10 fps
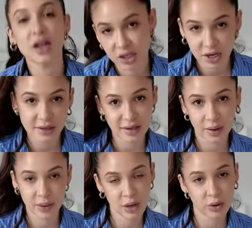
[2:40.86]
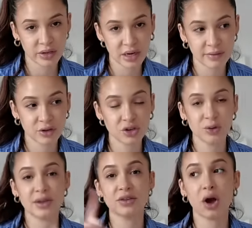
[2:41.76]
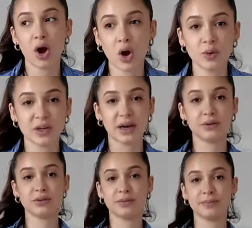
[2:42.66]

Turns out he got it delivered to his old house.